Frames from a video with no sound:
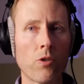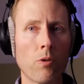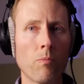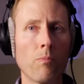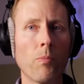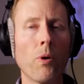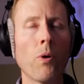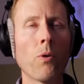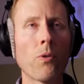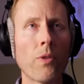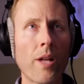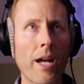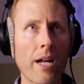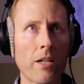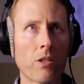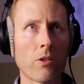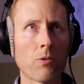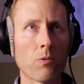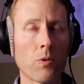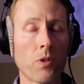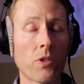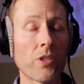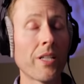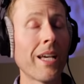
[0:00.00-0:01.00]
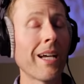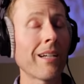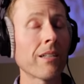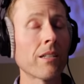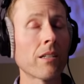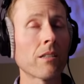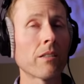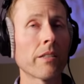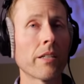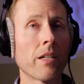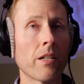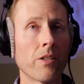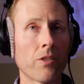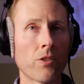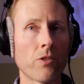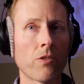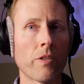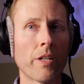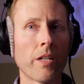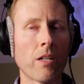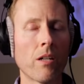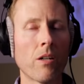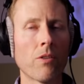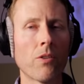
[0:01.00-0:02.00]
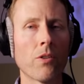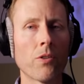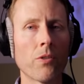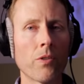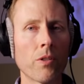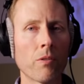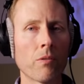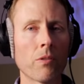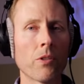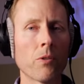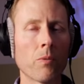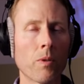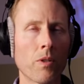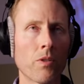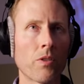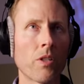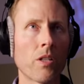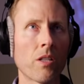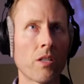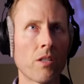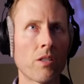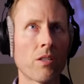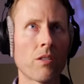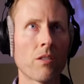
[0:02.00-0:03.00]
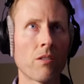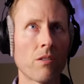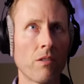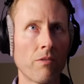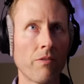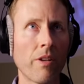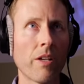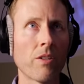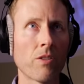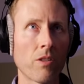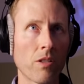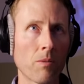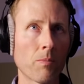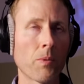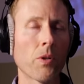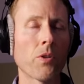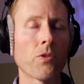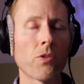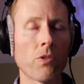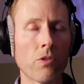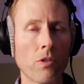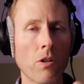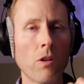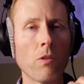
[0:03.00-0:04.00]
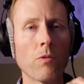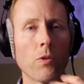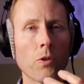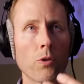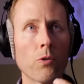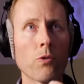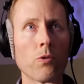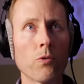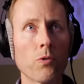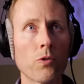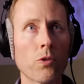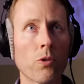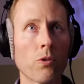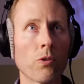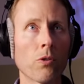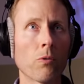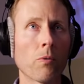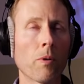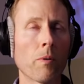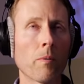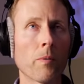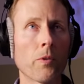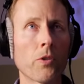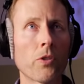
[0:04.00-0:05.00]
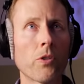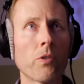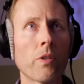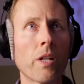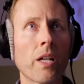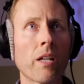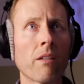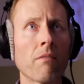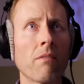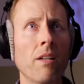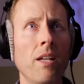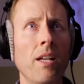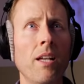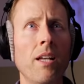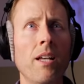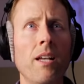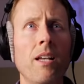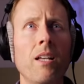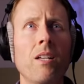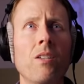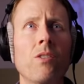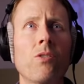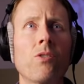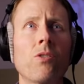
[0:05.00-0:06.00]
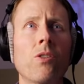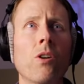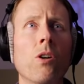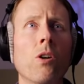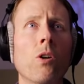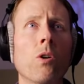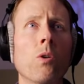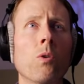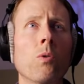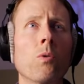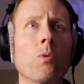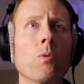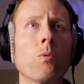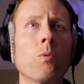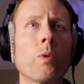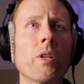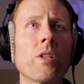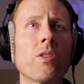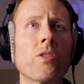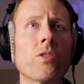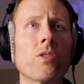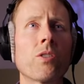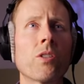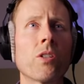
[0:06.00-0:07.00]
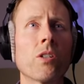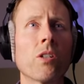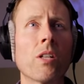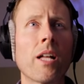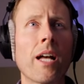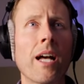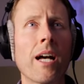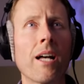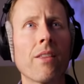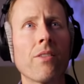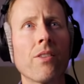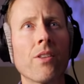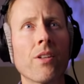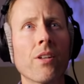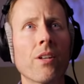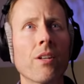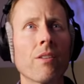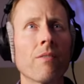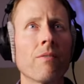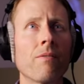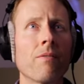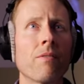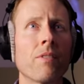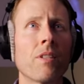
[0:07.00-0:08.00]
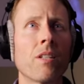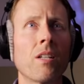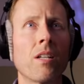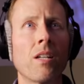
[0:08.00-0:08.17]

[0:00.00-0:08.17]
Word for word: So both actors were technically on screen, although you, don't, you weren't seeing this, the face of the person over whose shoulder we were shooting. So we still had the...